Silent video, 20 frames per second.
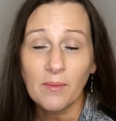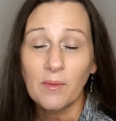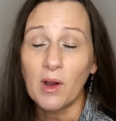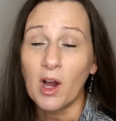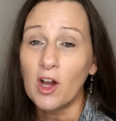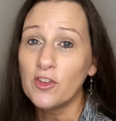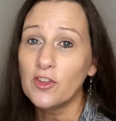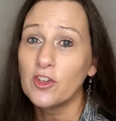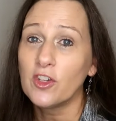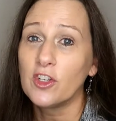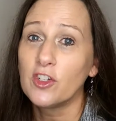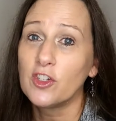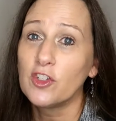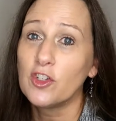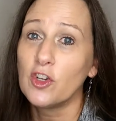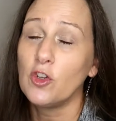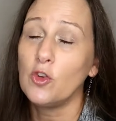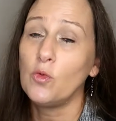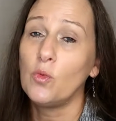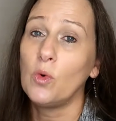I'm also gonna
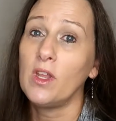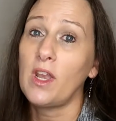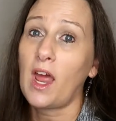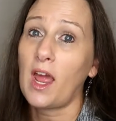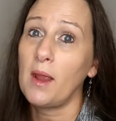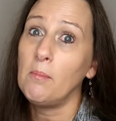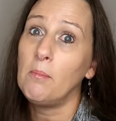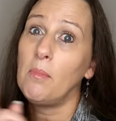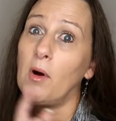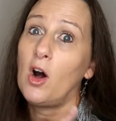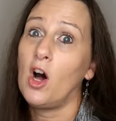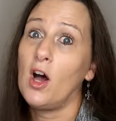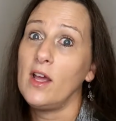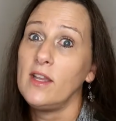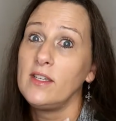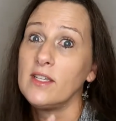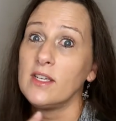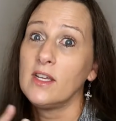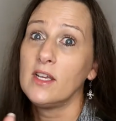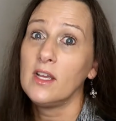show you what I
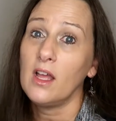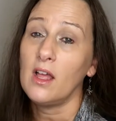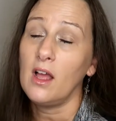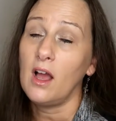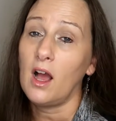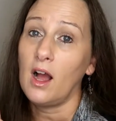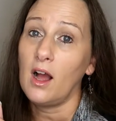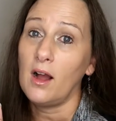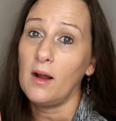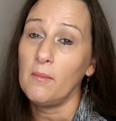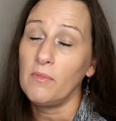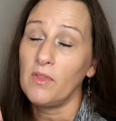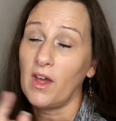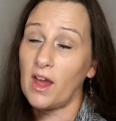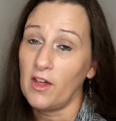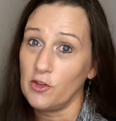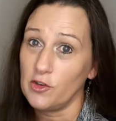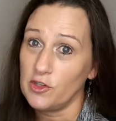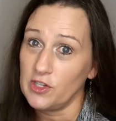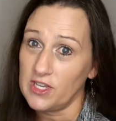bought the
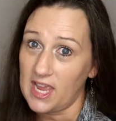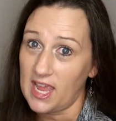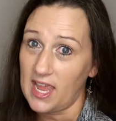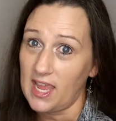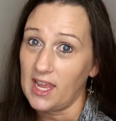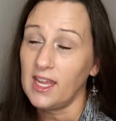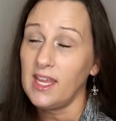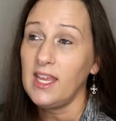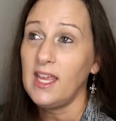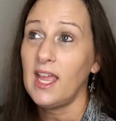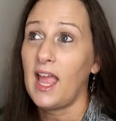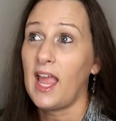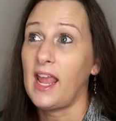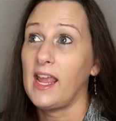other day,